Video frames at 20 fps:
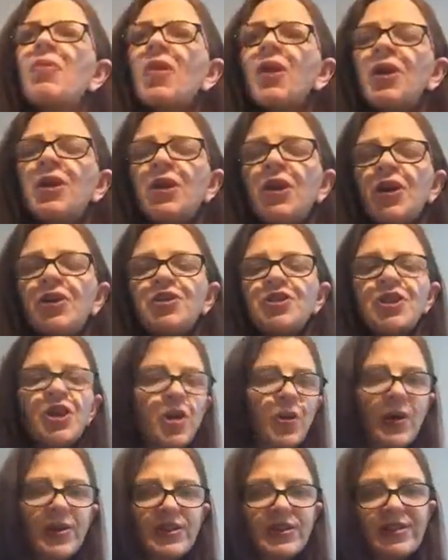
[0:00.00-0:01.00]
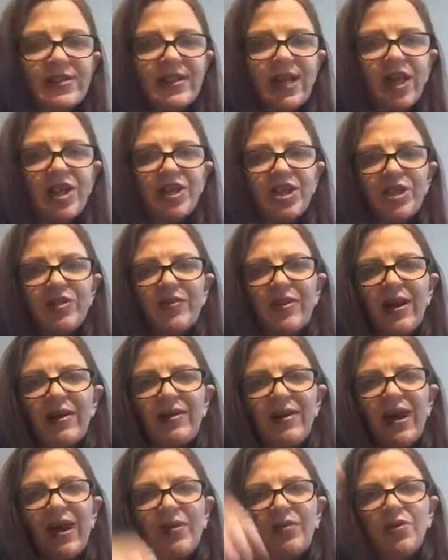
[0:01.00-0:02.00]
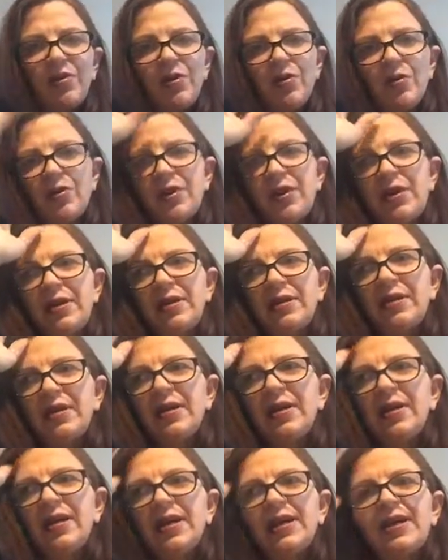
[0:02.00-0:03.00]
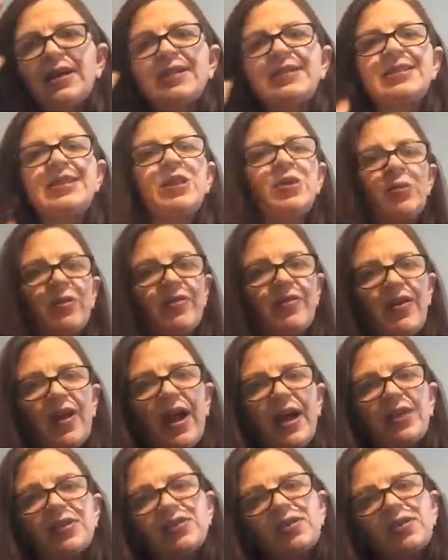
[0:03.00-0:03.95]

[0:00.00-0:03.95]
you know, just a quick discussion around how you can deal with that.